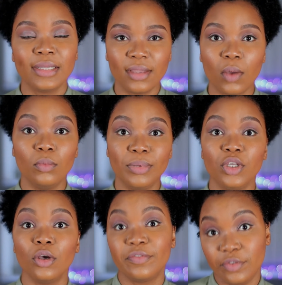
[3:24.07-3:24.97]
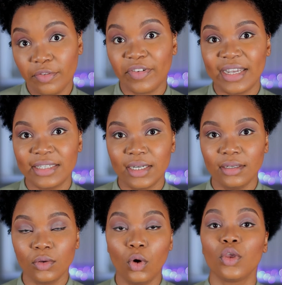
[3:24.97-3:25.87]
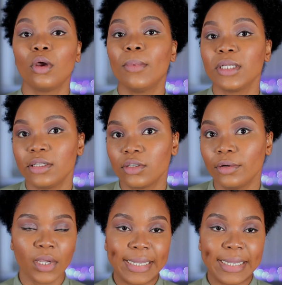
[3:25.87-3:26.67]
That will be your viewfinder or your monitor.